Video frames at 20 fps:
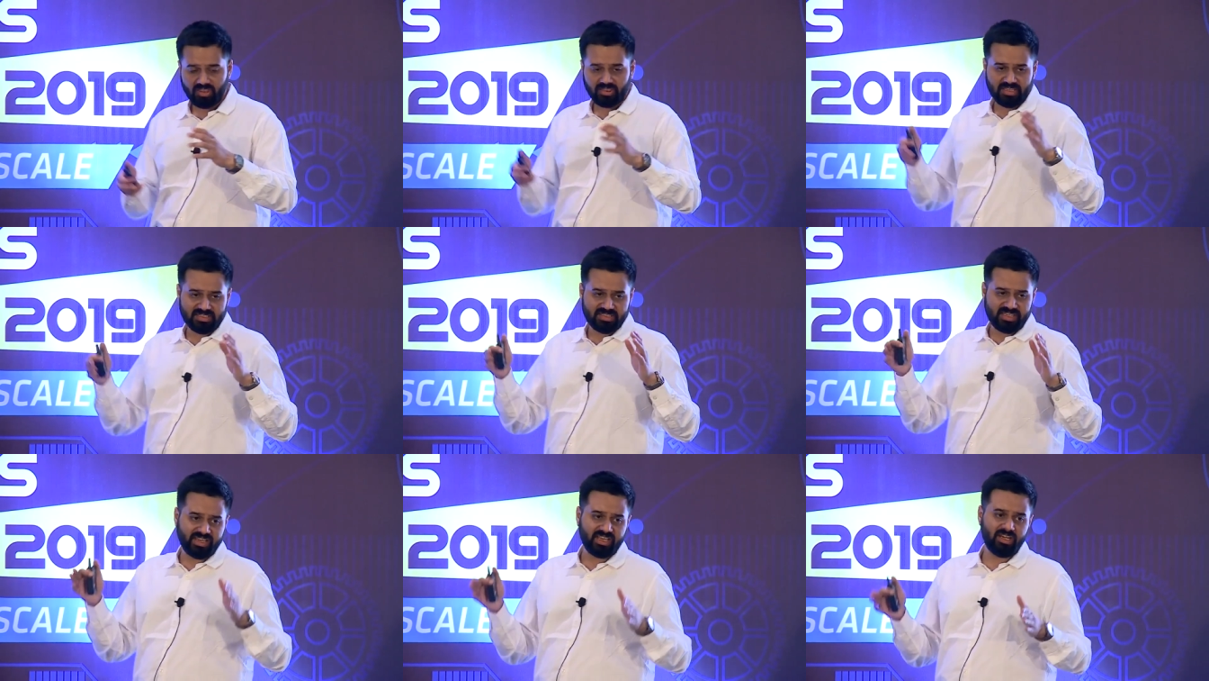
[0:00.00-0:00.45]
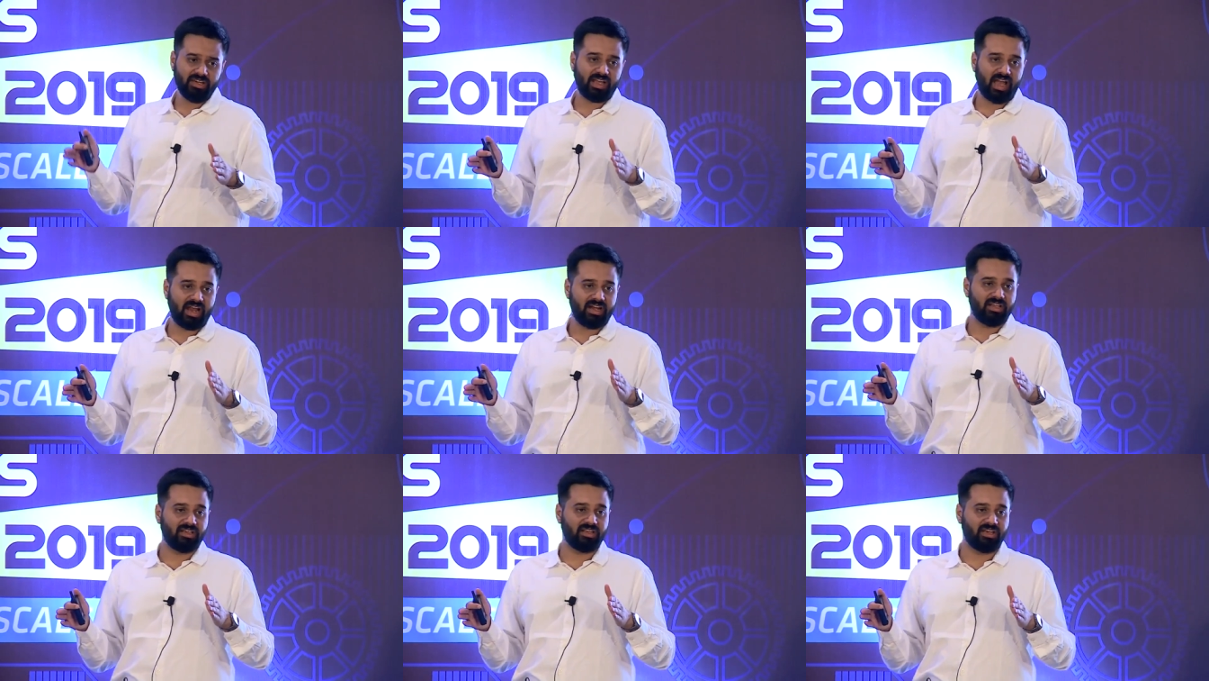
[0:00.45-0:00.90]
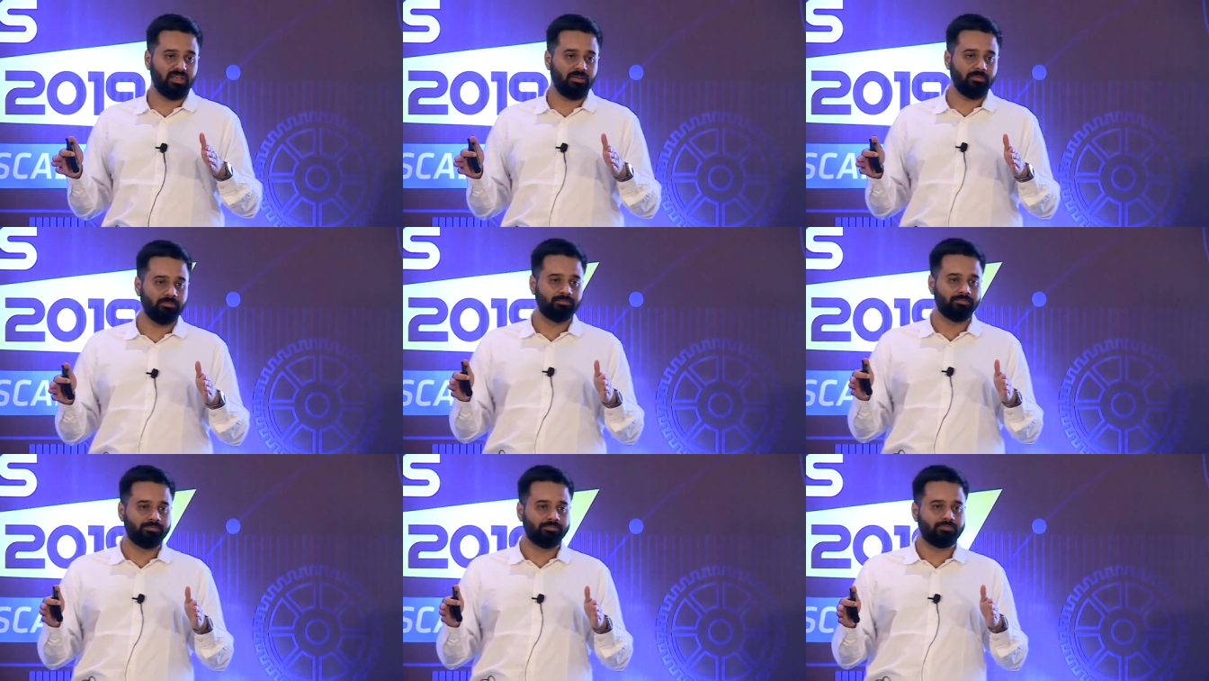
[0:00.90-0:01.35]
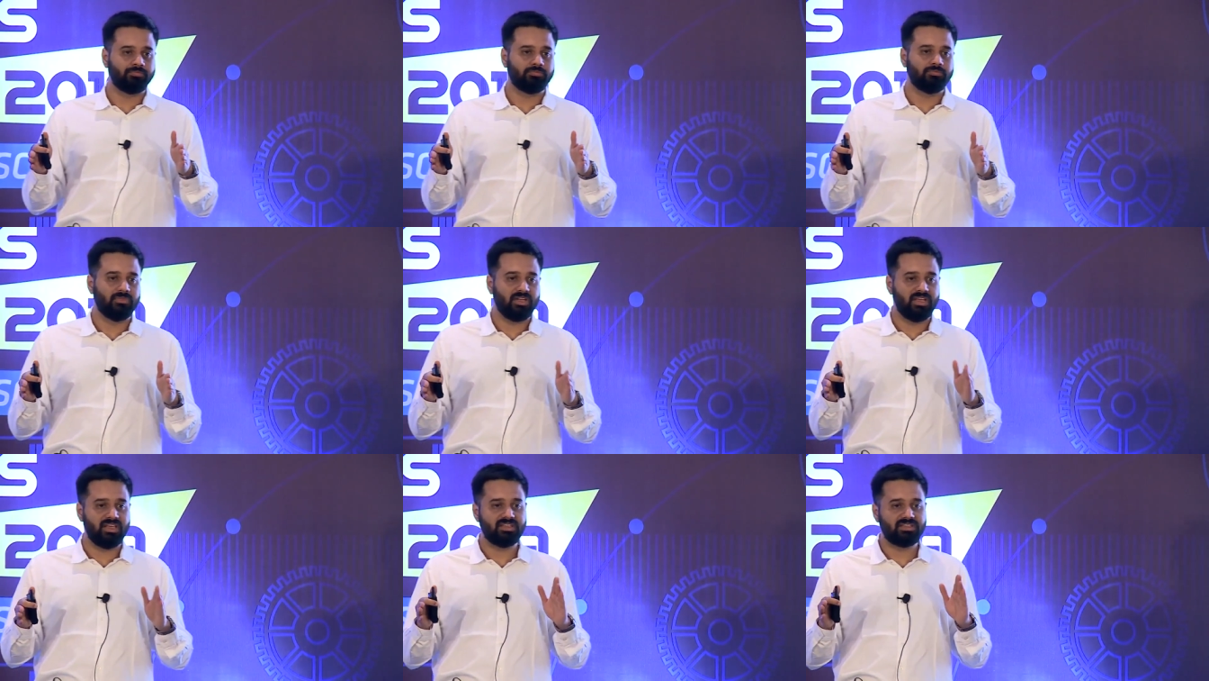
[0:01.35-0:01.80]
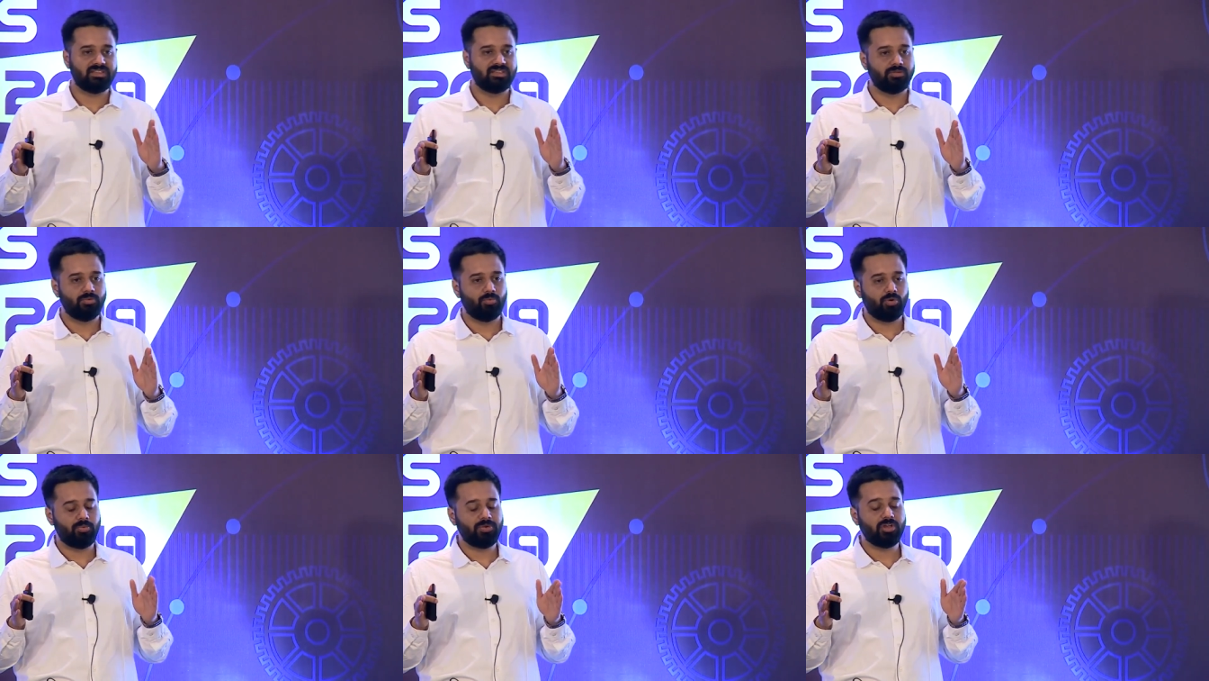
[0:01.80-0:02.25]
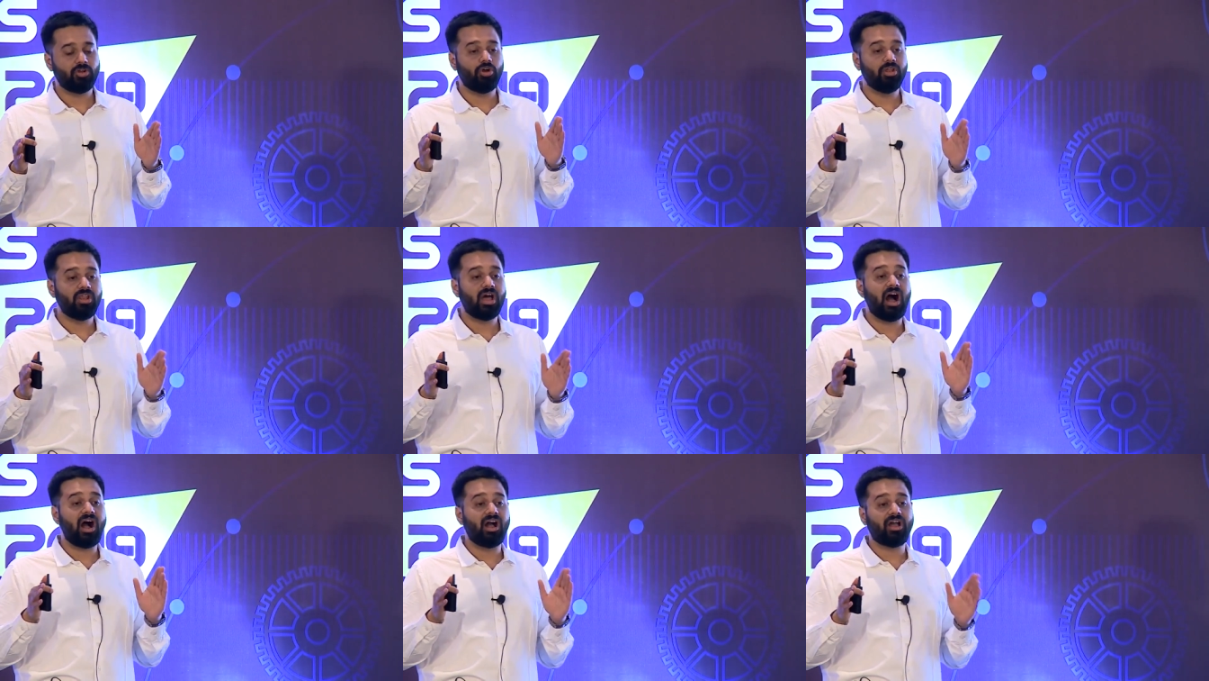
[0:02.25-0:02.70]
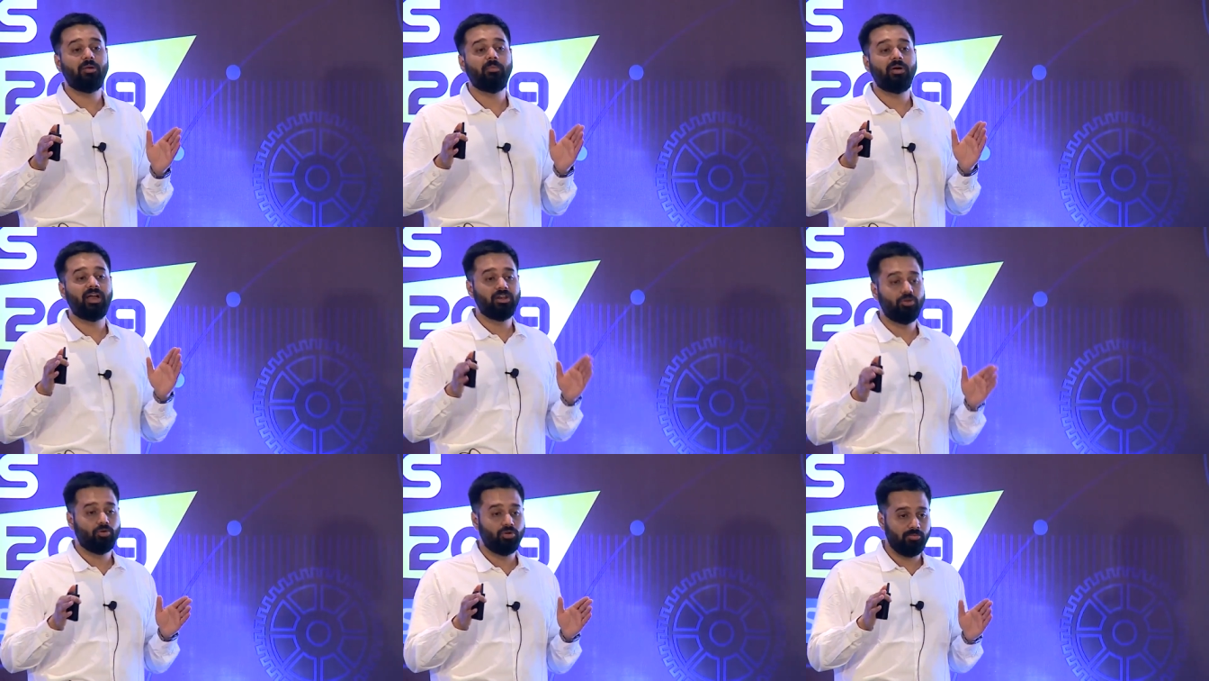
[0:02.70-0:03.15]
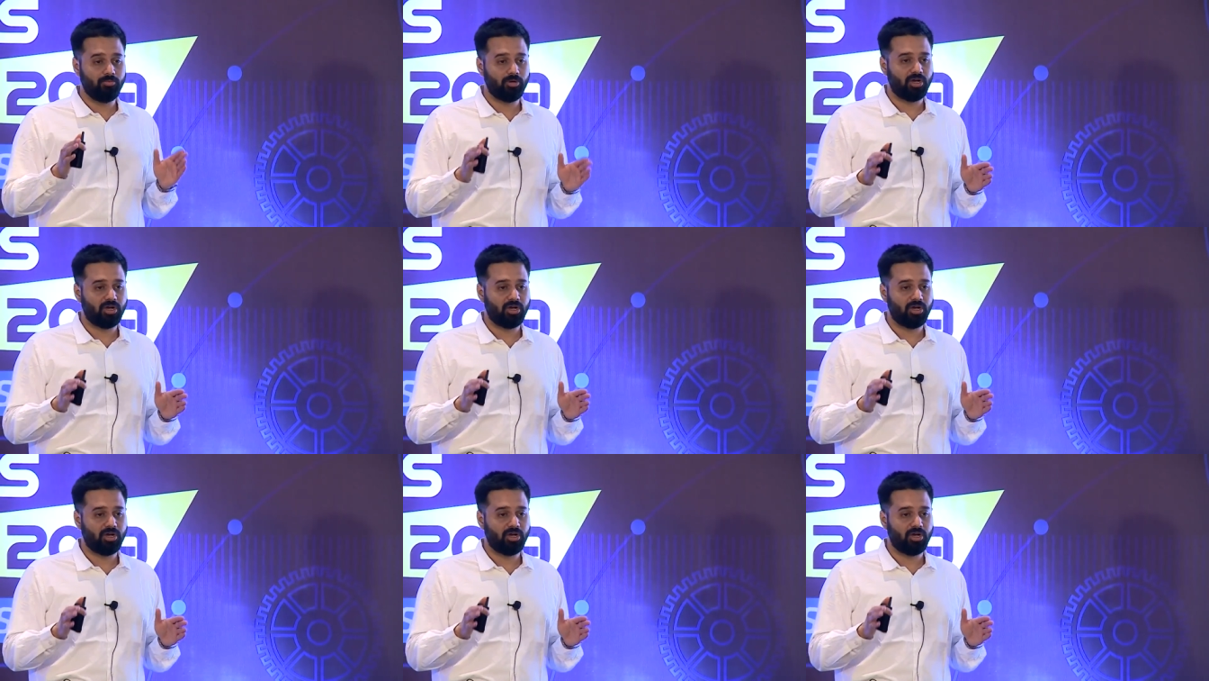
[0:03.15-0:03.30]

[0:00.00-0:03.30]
The second category is what we call Akamai known